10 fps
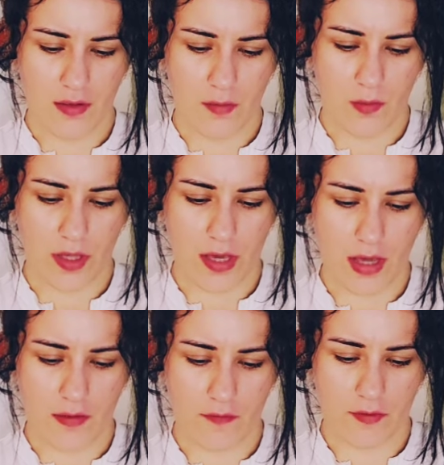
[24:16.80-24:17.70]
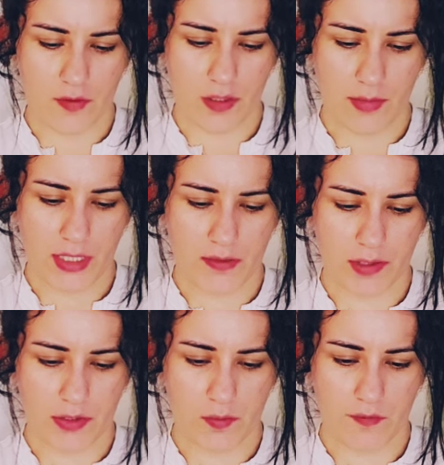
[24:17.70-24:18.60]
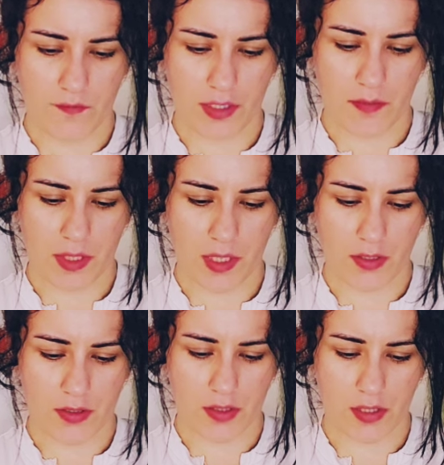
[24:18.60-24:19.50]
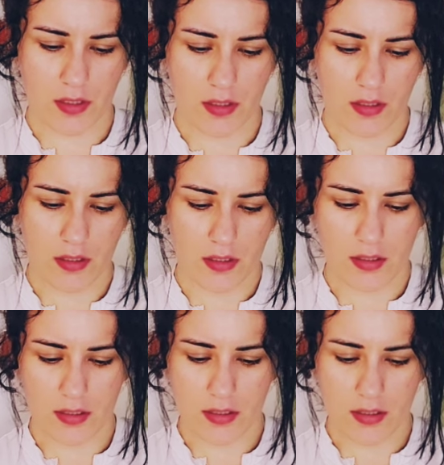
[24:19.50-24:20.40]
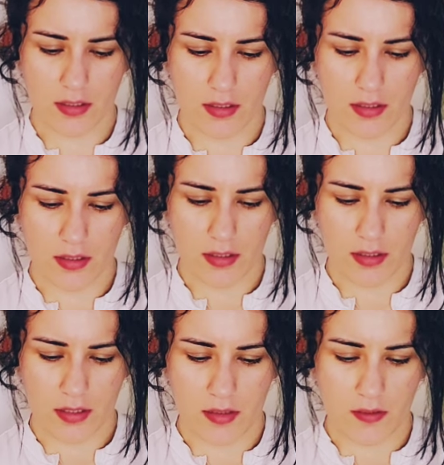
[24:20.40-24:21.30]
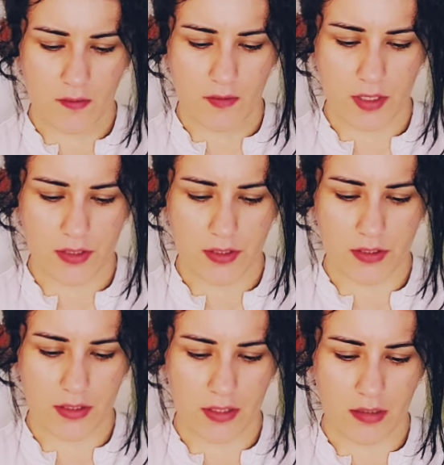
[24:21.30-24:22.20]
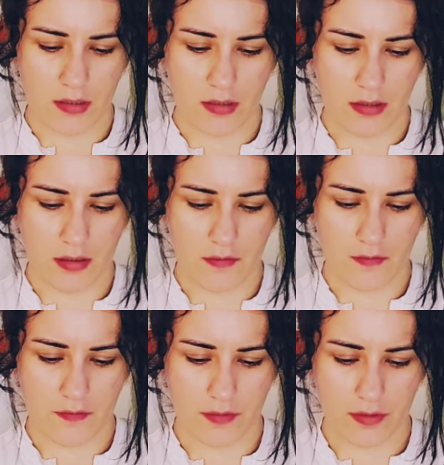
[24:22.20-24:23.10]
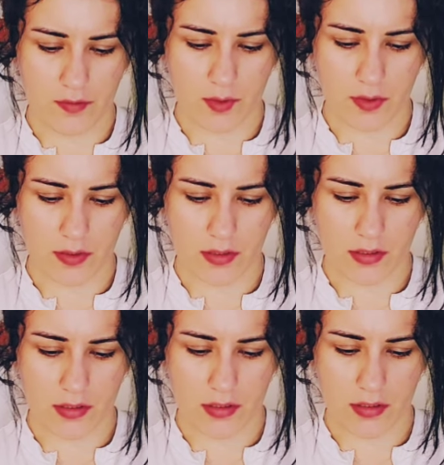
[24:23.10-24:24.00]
We have a soulmate or a twin flame connection here. And you are just in love with this person.